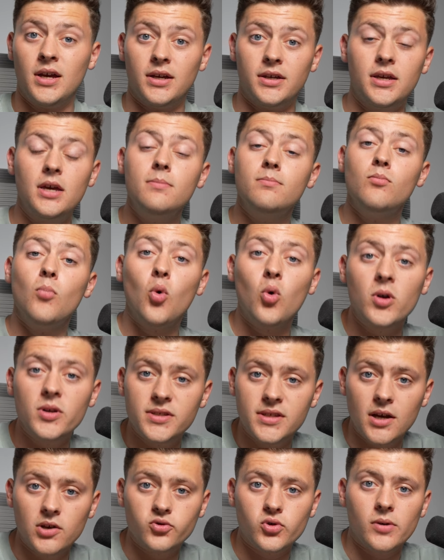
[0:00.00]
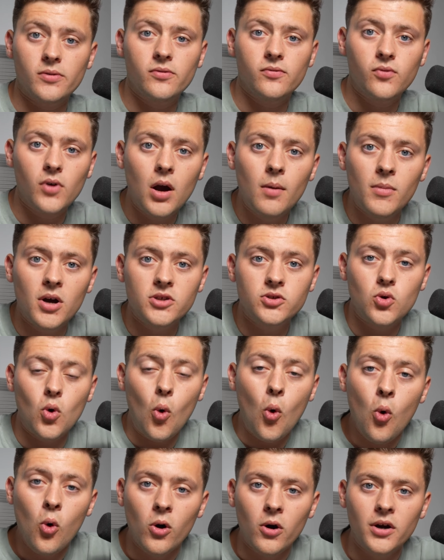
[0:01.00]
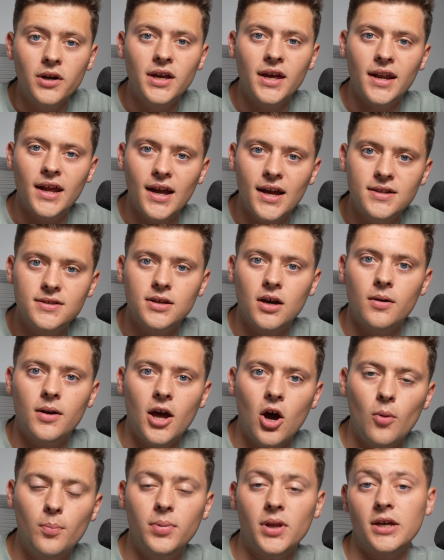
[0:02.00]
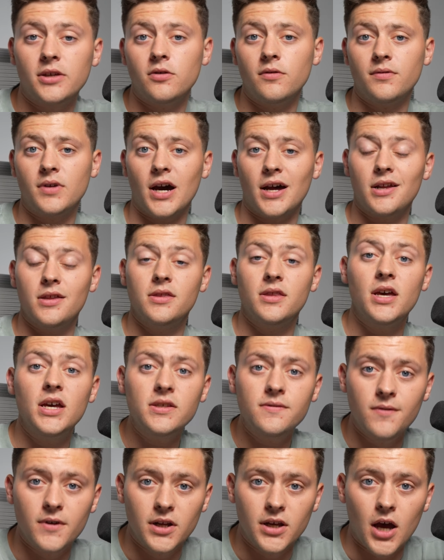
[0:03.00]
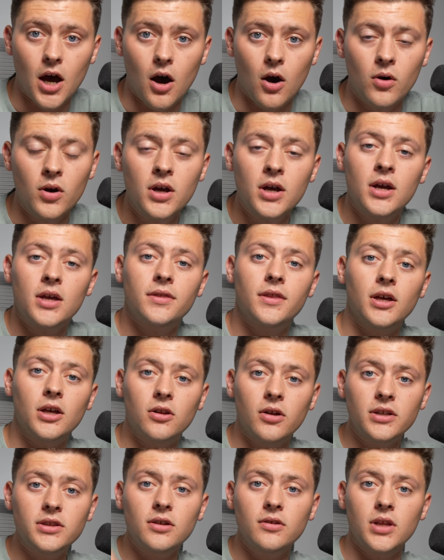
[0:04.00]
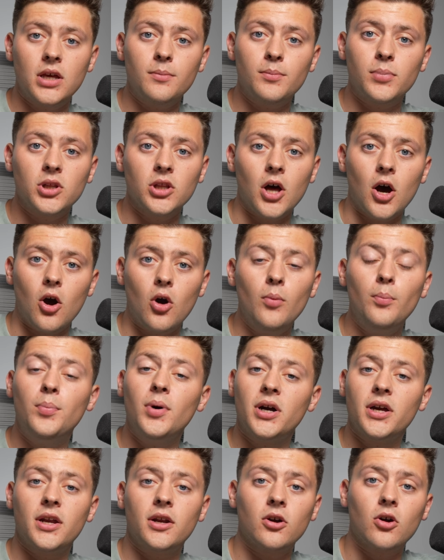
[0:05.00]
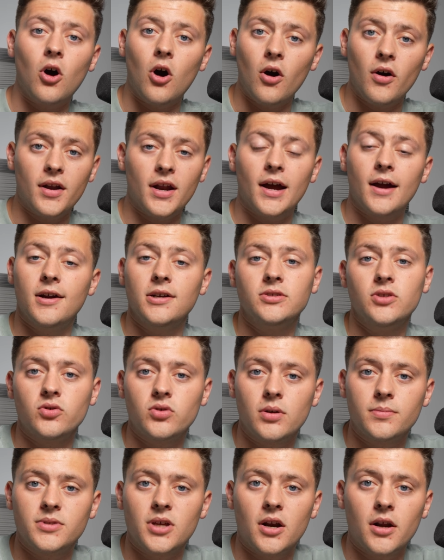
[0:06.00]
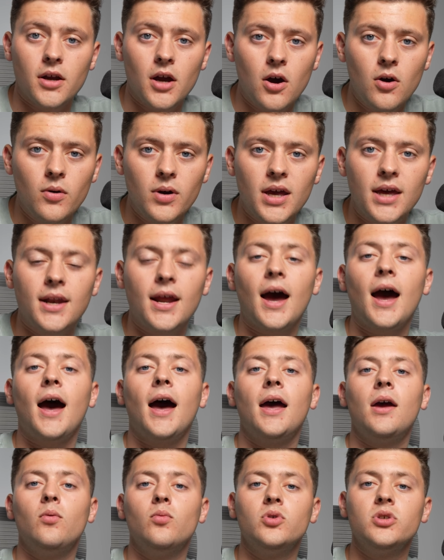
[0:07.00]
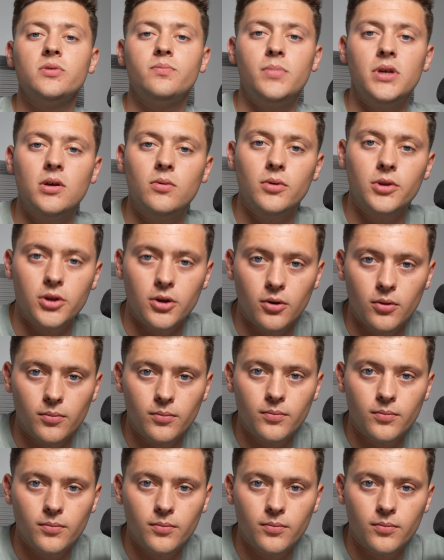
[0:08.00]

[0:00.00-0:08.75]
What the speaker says: get more sales reps from us or get hands-on help like you've got in this video, then click the link below, book in a call at hiresalesrep.io, and I will speak with you.